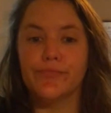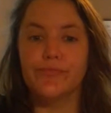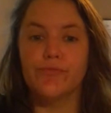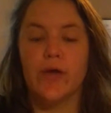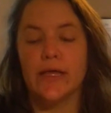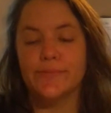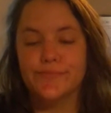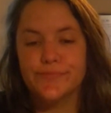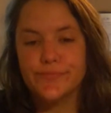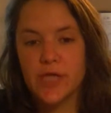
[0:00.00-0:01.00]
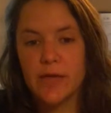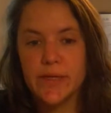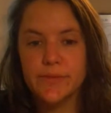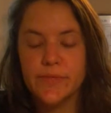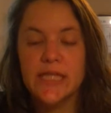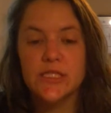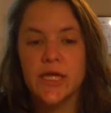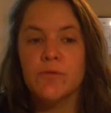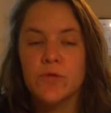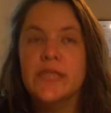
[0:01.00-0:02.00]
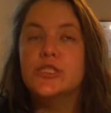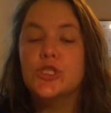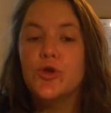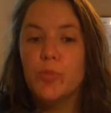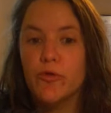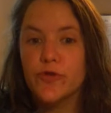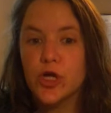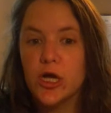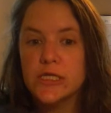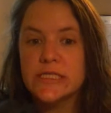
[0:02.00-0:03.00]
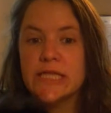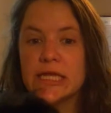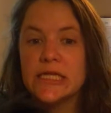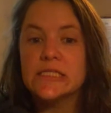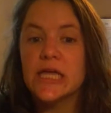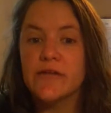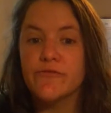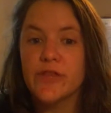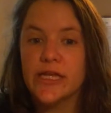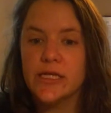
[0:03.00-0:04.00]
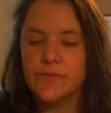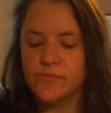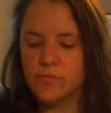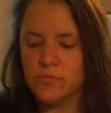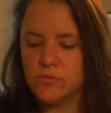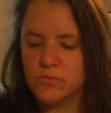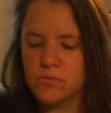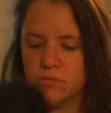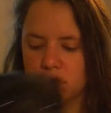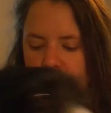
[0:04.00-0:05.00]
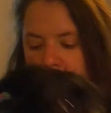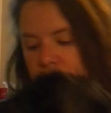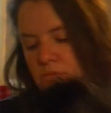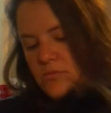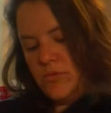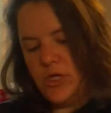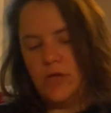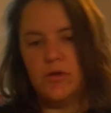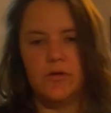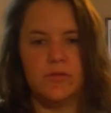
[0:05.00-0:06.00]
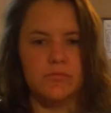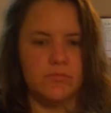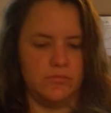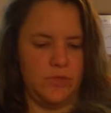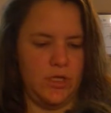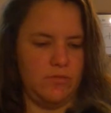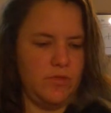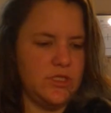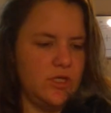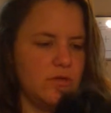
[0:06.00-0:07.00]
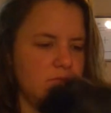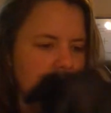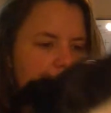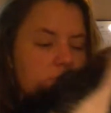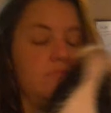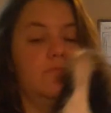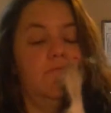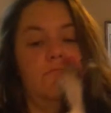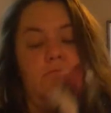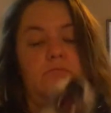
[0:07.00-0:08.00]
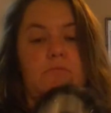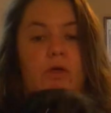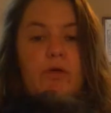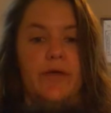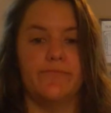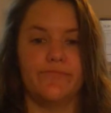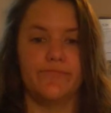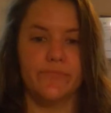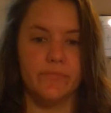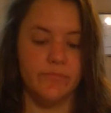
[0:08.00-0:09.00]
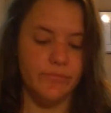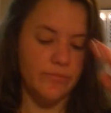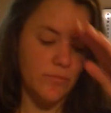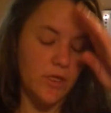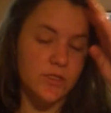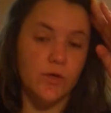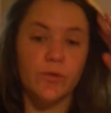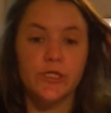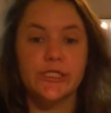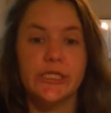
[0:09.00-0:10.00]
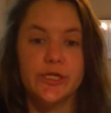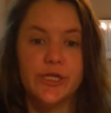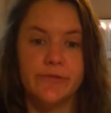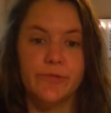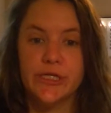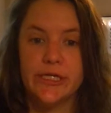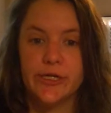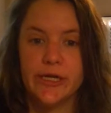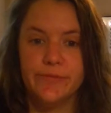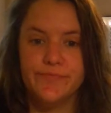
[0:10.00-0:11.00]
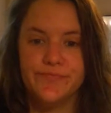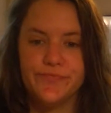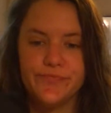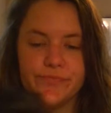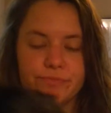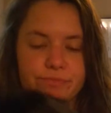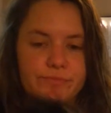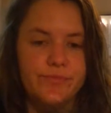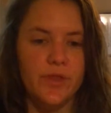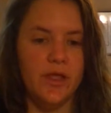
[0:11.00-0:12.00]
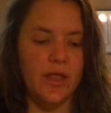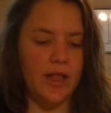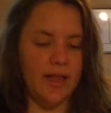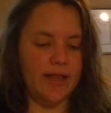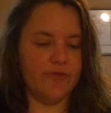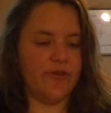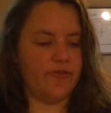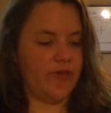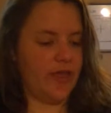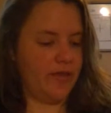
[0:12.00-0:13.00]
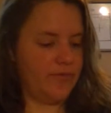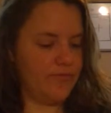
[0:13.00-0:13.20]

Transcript: Well, I mean, it's suitable for dogs in that it is not inflated. What are you doing? What's okay? So we're just here. We're here now. Little Fifi.